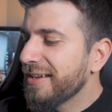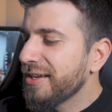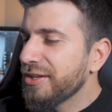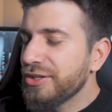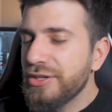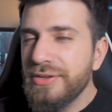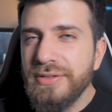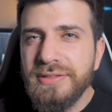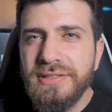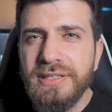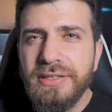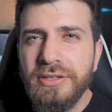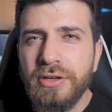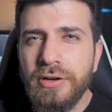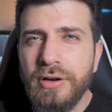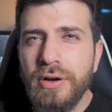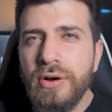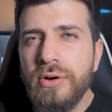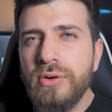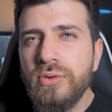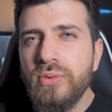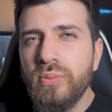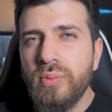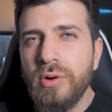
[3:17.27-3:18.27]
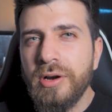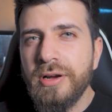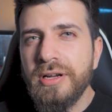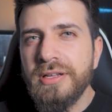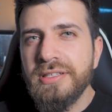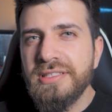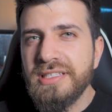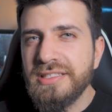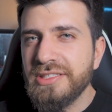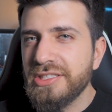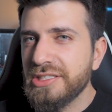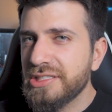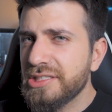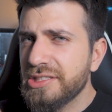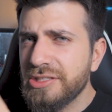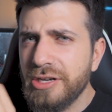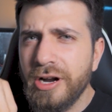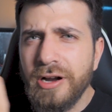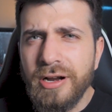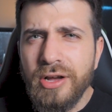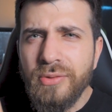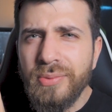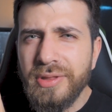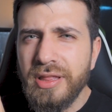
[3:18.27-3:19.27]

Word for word: using your own words and just start out